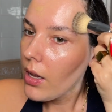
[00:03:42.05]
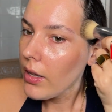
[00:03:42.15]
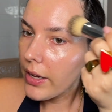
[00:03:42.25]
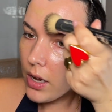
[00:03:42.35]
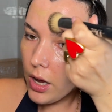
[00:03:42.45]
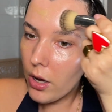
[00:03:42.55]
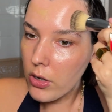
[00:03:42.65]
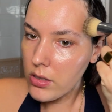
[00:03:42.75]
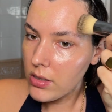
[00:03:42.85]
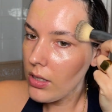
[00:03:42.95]
Like, I
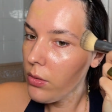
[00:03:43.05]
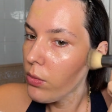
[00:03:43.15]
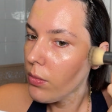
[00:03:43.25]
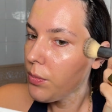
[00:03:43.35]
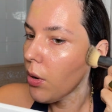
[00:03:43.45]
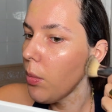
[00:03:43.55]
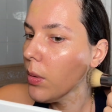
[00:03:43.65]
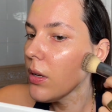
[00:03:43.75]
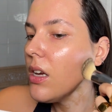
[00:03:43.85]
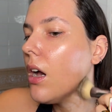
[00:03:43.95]
honestly,
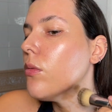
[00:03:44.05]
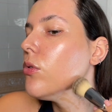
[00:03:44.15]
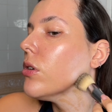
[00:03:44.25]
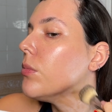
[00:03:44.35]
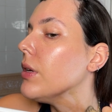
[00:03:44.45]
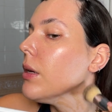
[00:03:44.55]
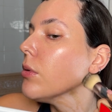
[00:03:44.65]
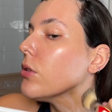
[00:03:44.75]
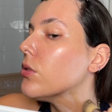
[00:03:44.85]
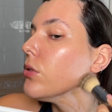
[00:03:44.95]
probably I wouldn't be
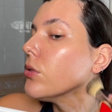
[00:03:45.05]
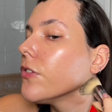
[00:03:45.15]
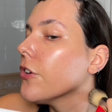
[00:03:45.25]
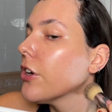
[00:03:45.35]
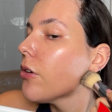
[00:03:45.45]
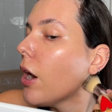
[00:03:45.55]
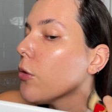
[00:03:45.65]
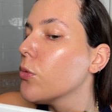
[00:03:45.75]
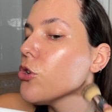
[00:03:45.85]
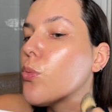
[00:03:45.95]
able to figure
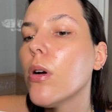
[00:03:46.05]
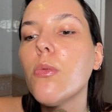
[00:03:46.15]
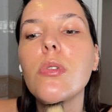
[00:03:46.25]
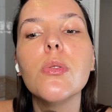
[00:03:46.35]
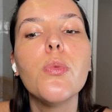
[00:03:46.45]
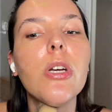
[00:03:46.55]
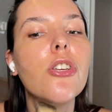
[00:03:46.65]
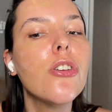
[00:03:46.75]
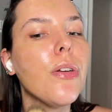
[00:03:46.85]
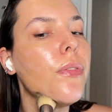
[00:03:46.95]
out which one was
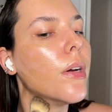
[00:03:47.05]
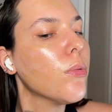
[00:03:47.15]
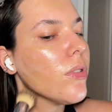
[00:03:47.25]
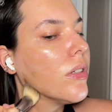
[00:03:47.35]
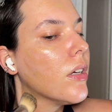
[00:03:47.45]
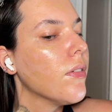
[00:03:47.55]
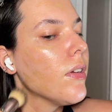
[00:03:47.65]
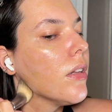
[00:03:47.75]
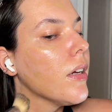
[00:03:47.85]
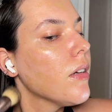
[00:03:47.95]
which if I wasn't
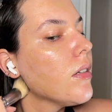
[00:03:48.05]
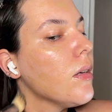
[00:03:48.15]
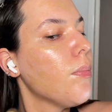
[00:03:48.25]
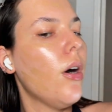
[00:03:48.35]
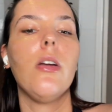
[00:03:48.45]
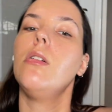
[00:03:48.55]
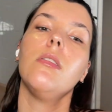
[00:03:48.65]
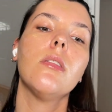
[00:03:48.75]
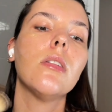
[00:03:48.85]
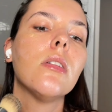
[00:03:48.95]
given like the
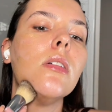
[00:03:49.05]
bottles,